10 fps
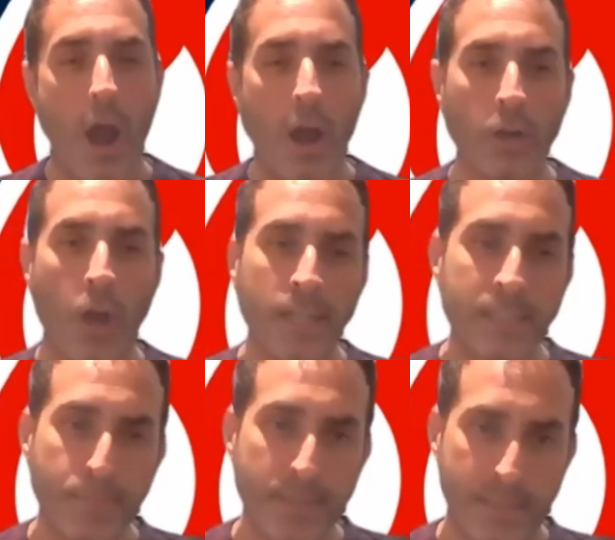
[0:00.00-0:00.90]
are not
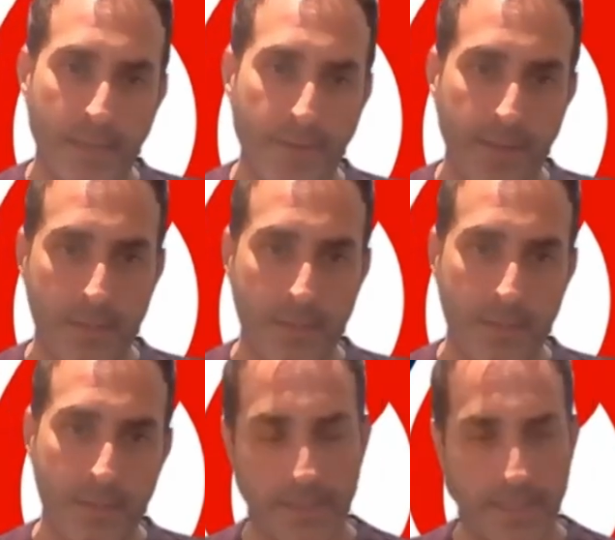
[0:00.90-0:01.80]
specific to
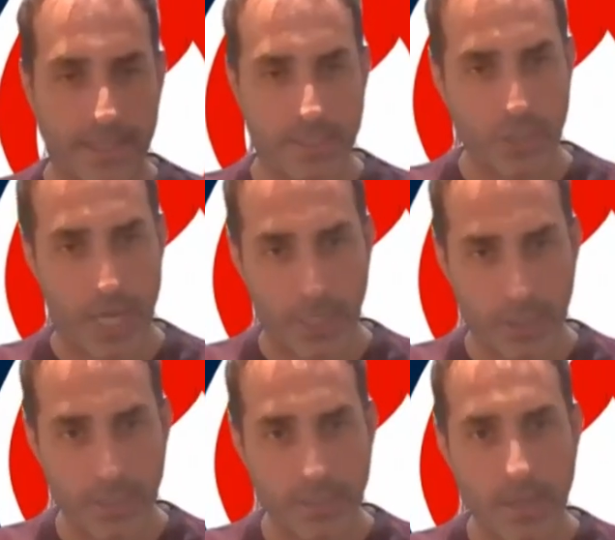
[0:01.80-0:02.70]
just the
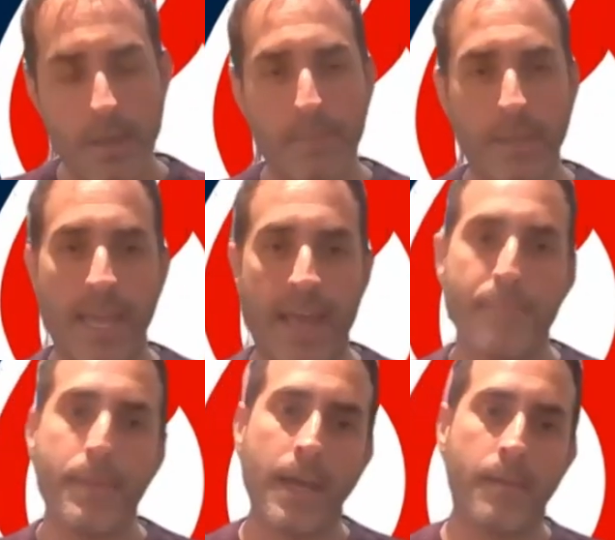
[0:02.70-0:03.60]
exchanges, but they have
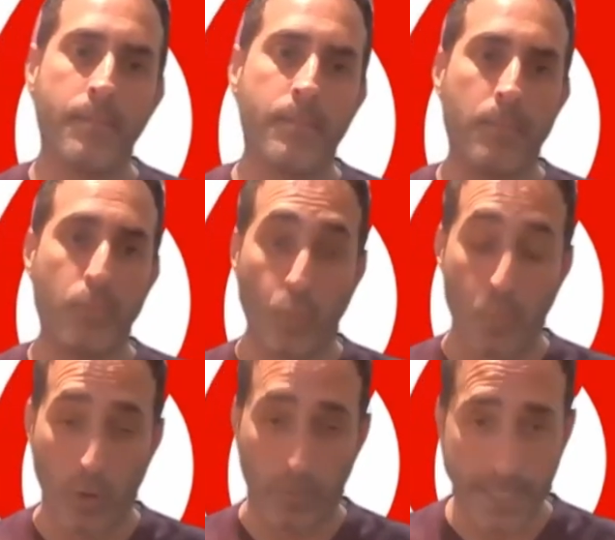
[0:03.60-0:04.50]
become
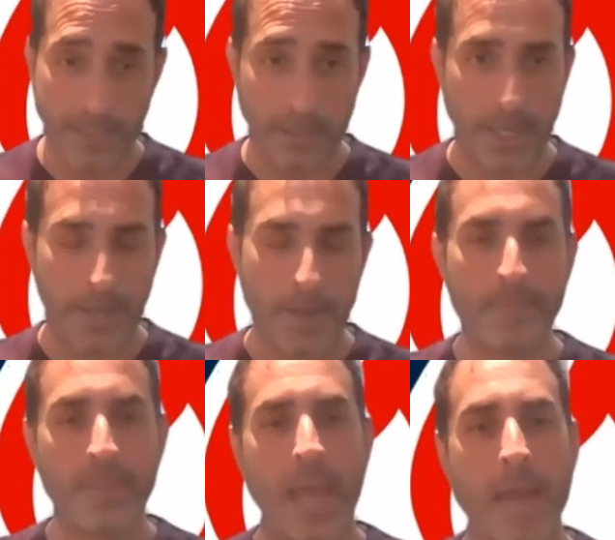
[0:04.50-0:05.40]
more recently
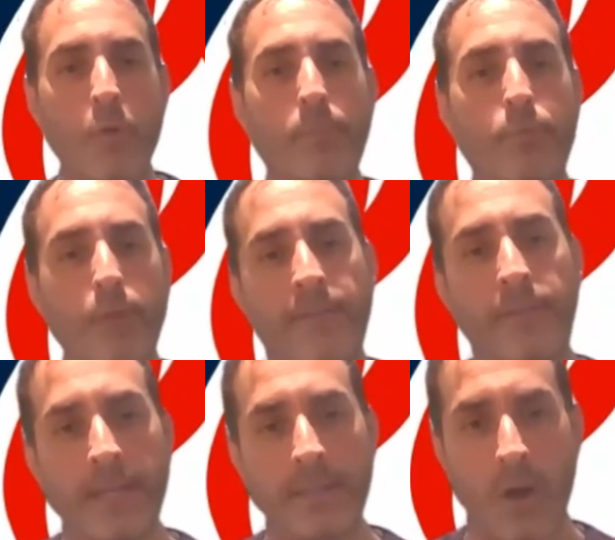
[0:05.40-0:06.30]
and more
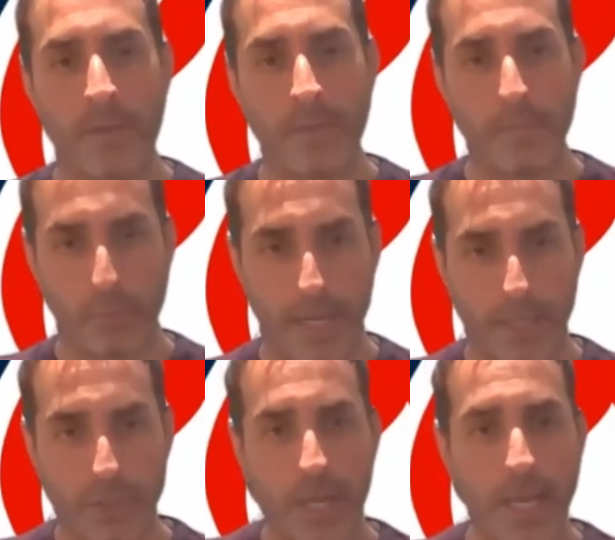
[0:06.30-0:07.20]
prevalent on the
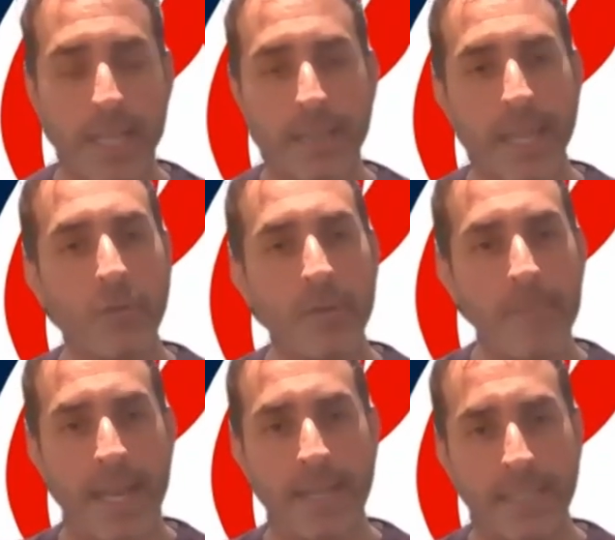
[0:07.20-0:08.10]
bridge. Liquid
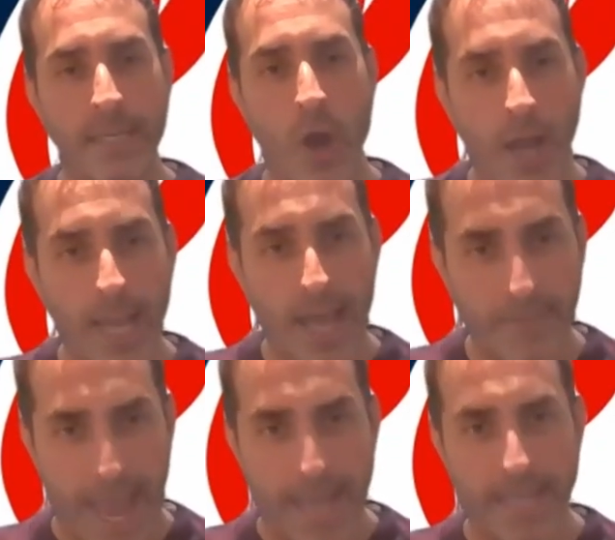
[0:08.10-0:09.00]
Meta did not have
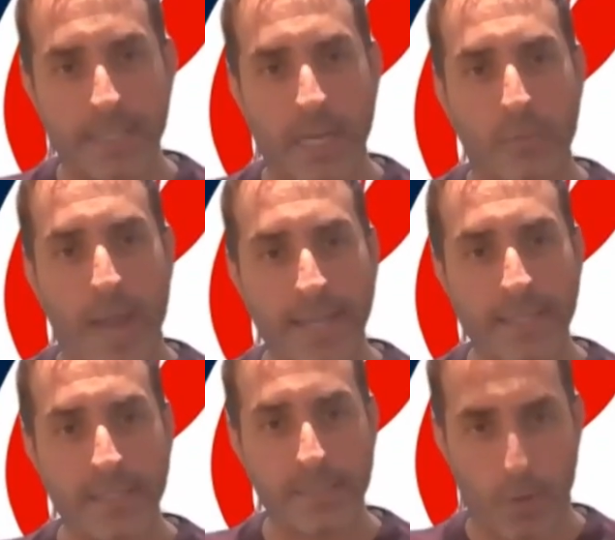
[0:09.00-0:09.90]
any direct
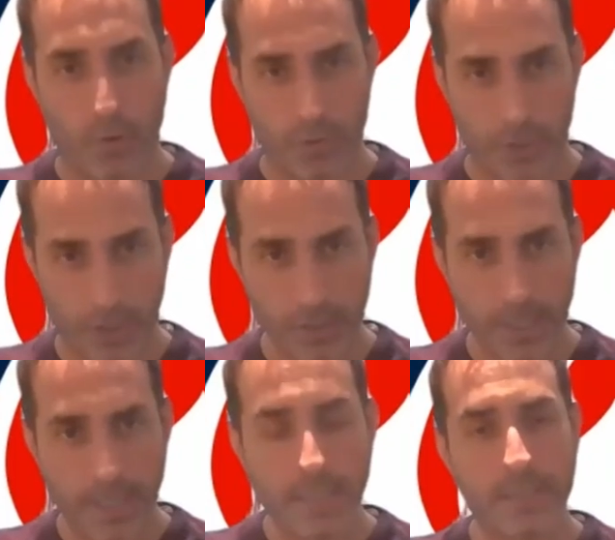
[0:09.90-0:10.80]
exposure
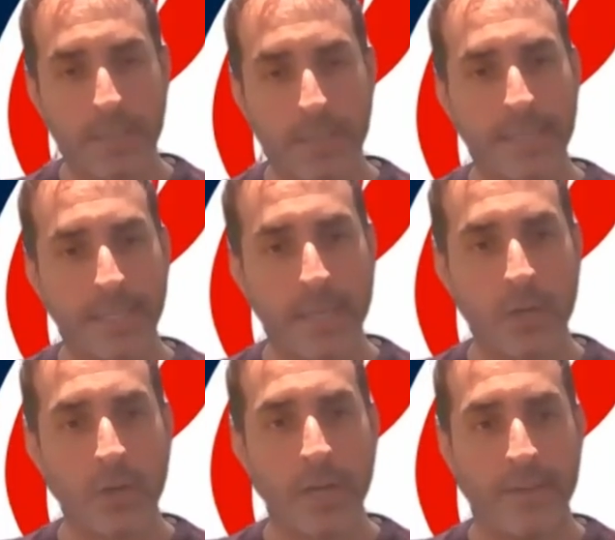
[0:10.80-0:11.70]
to the
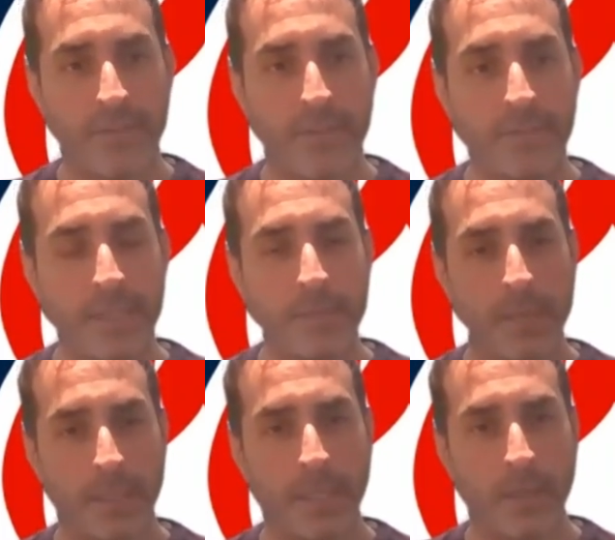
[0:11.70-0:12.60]
$615
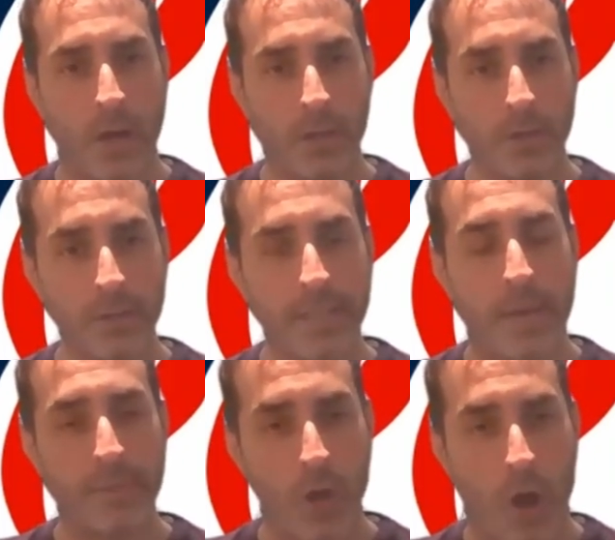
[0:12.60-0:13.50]
million that
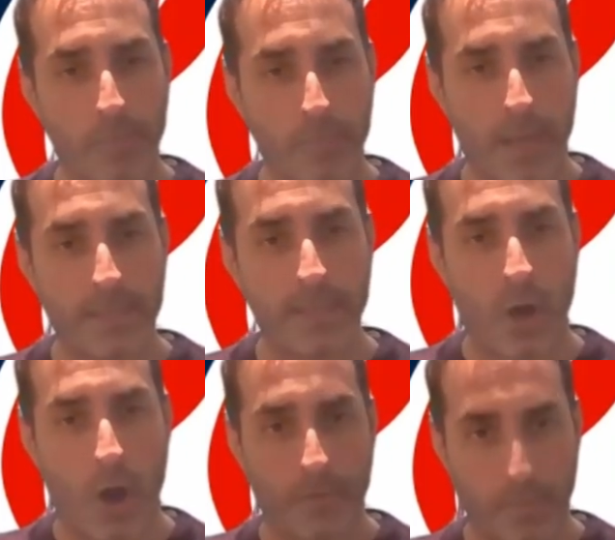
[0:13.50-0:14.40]
was compromised
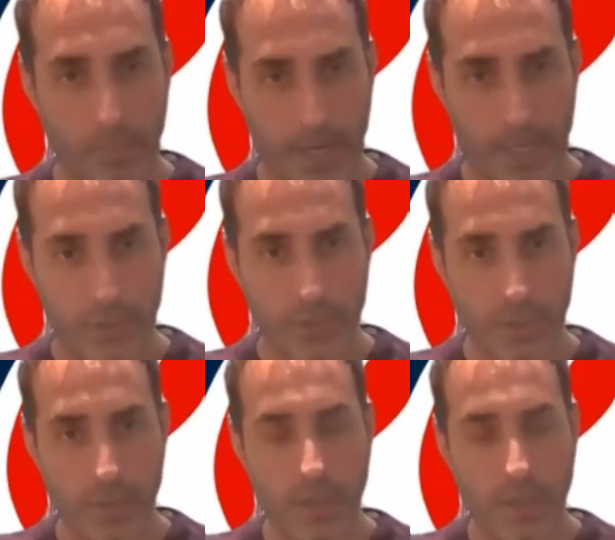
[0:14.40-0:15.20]
on the bridge.